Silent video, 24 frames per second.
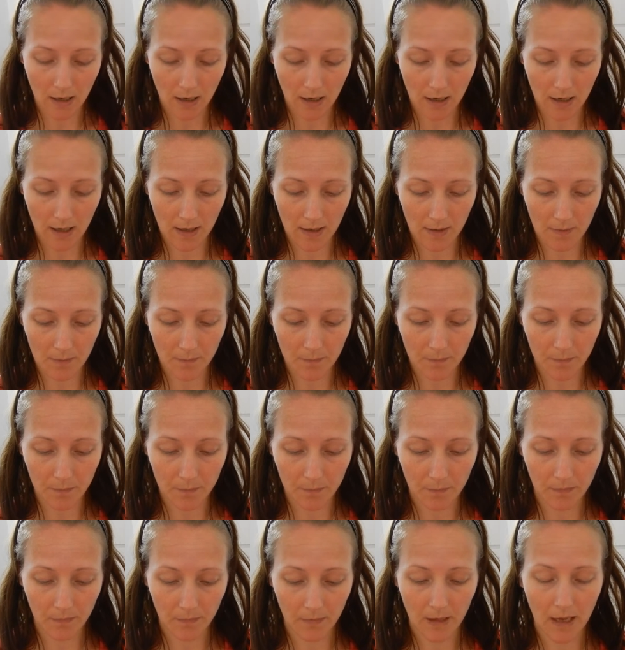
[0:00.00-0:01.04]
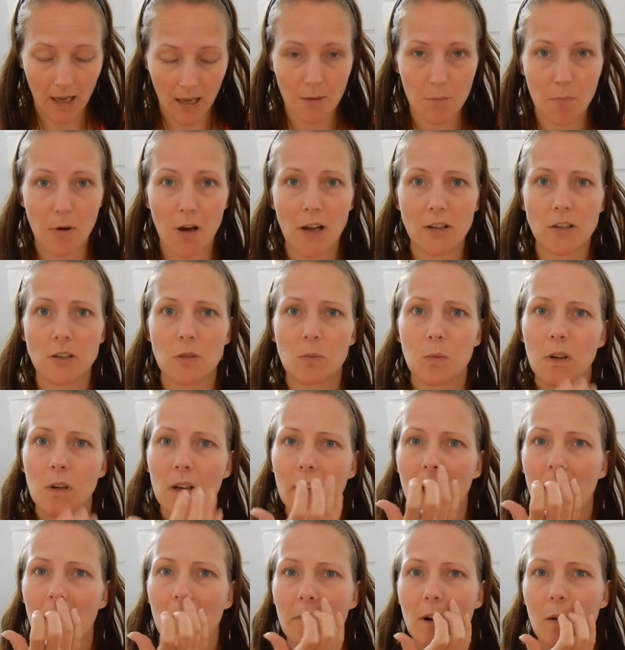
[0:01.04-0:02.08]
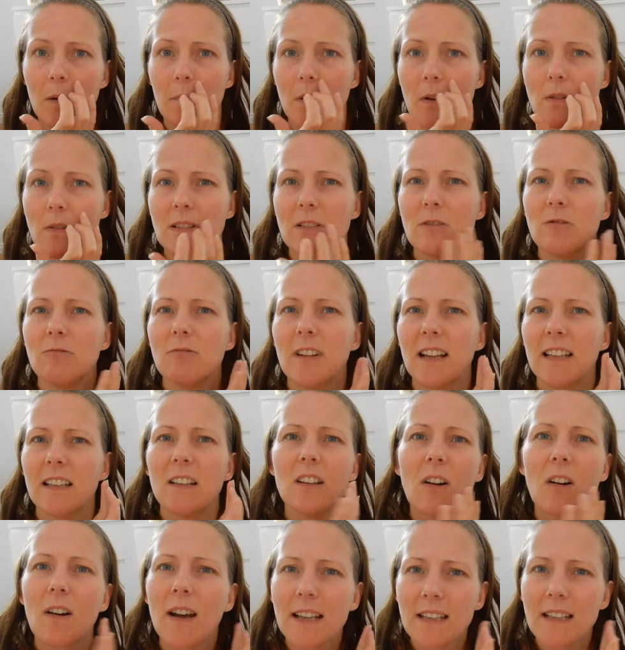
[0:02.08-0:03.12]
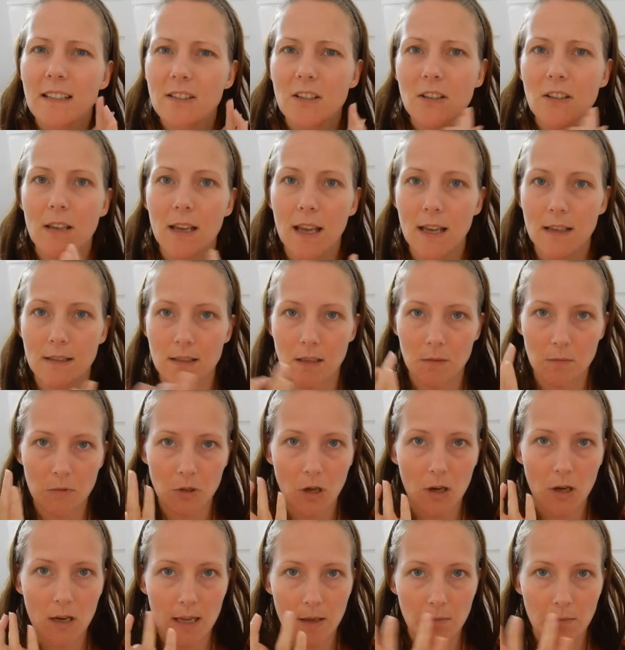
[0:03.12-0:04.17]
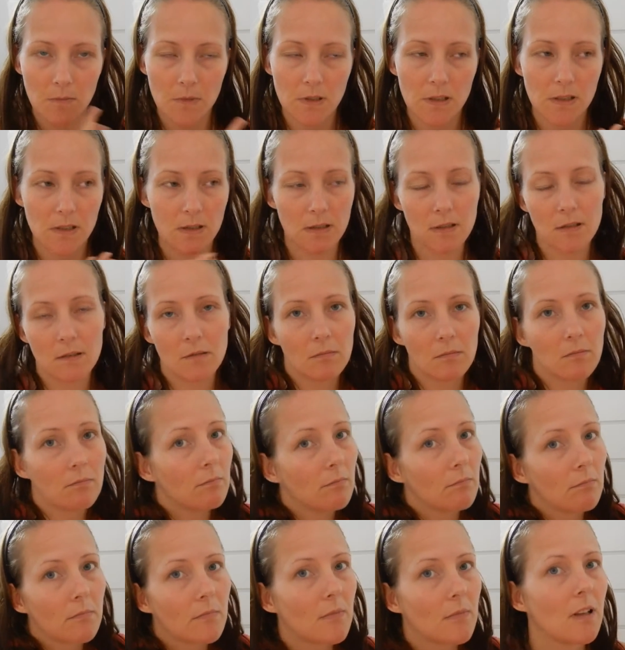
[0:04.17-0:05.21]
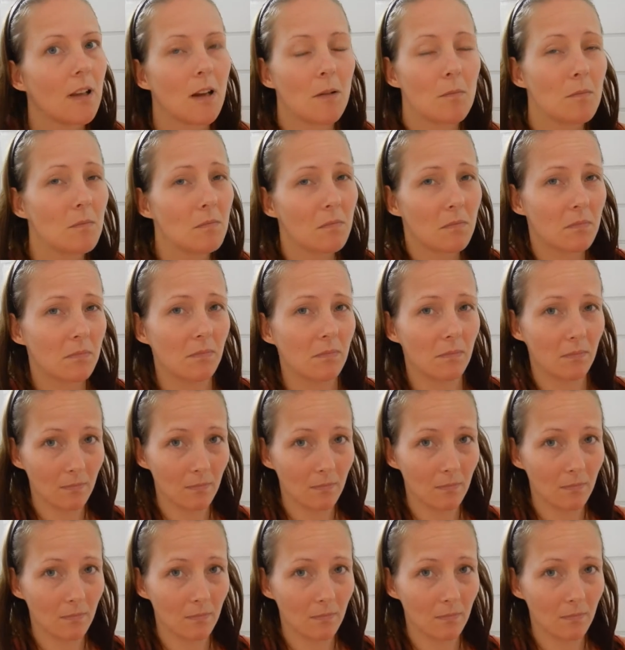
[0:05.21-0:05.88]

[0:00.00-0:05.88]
but I just want to cover up those little red lines that you get sometimes. I'm